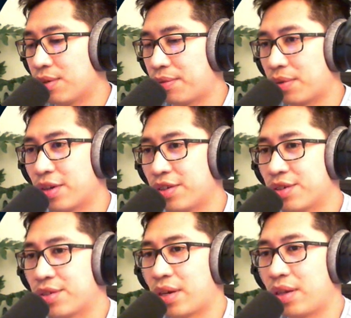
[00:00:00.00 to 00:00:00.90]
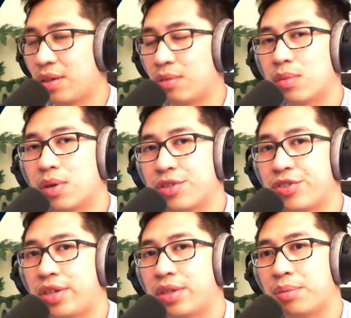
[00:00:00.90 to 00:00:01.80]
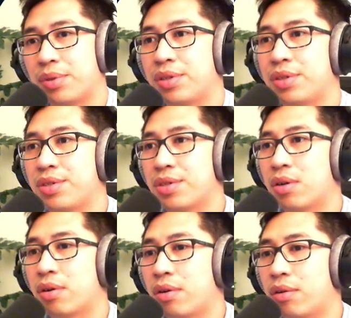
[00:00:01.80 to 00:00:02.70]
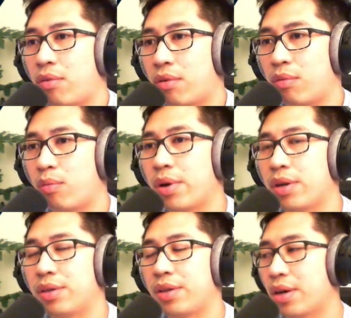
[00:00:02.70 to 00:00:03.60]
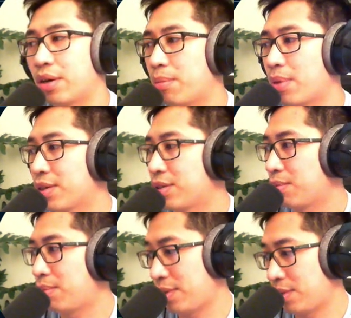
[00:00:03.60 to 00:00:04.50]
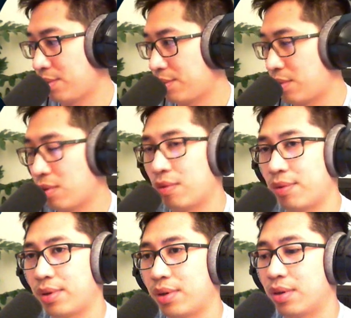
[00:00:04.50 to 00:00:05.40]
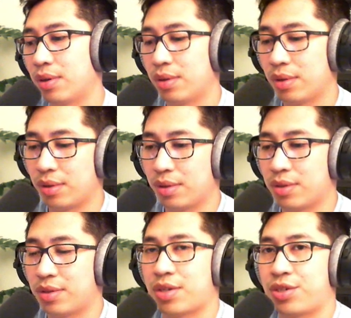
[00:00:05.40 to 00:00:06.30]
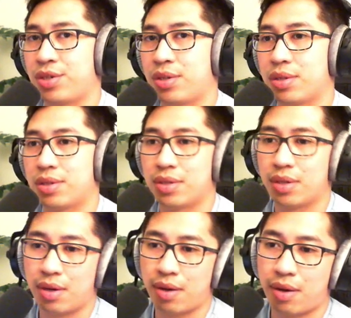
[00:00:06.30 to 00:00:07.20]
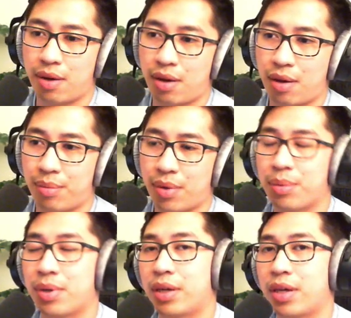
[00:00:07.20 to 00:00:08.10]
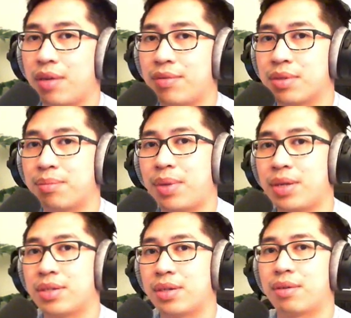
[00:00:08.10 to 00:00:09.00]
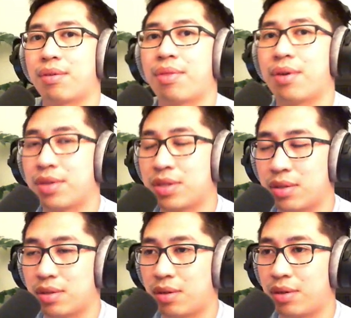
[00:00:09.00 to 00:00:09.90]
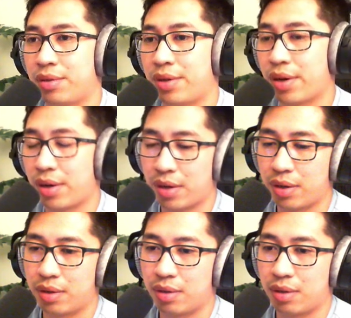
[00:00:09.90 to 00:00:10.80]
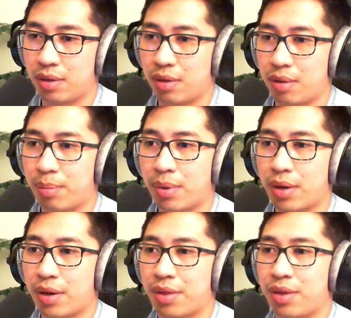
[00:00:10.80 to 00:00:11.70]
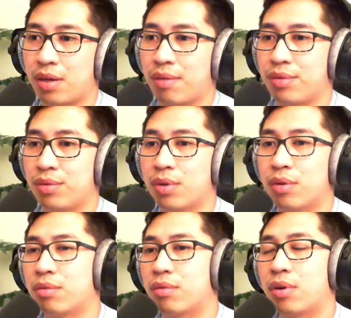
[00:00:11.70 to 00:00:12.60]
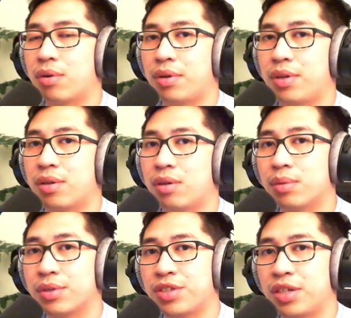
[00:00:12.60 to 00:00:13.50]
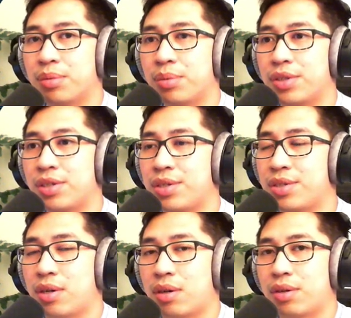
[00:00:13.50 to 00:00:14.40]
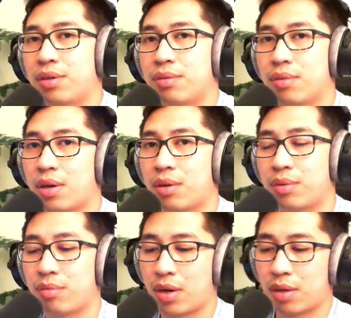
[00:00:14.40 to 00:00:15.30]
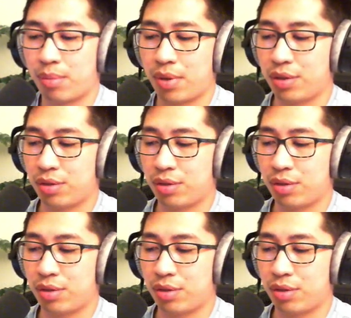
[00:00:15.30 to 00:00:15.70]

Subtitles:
for understanding what JWTs are or when they are best to be used over sessions. I mean, I gave some basic thoughts earlier, but I think if you don't already know what JWTs are, I would recommend